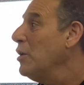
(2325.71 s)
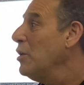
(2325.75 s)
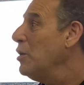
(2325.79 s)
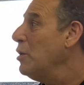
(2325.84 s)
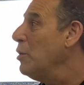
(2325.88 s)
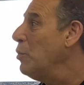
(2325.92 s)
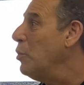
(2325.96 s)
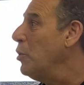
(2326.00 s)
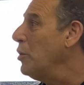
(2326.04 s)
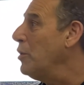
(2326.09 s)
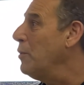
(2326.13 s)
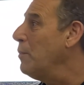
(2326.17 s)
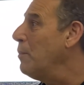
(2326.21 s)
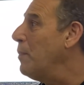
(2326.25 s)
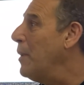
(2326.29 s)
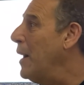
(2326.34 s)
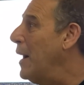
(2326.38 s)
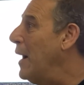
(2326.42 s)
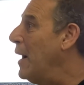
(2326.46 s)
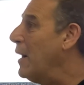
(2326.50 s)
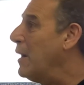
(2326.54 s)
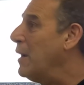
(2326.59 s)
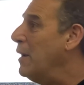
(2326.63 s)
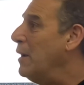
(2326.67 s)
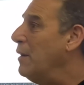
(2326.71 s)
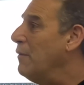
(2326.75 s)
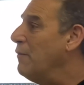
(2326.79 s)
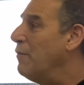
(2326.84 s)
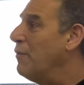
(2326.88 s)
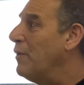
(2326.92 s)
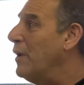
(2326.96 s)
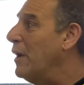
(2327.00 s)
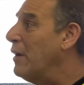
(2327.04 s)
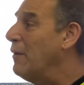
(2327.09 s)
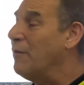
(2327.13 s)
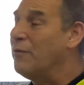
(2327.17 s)
You wouldn't park in
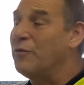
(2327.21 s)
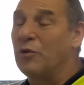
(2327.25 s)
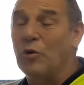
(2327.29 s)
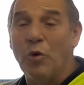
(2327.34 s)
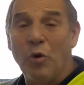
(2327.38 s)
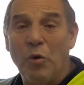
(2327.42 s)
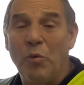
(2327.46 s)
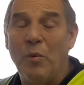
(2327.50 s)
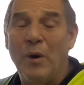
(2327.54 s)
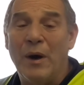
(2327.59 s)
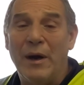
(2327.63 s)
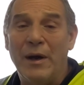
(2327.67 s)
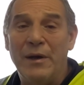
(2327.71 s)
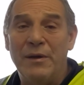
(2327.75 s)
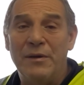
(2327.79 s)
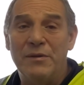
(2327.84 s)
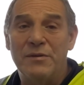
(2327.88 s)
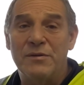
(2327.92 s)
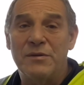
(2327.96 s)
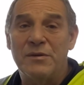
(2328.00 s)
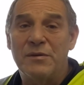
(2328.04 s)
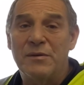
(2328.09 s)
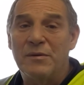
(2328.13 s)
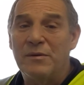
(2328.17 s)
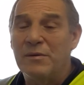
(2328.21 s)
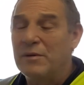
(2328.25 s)
front of doorways.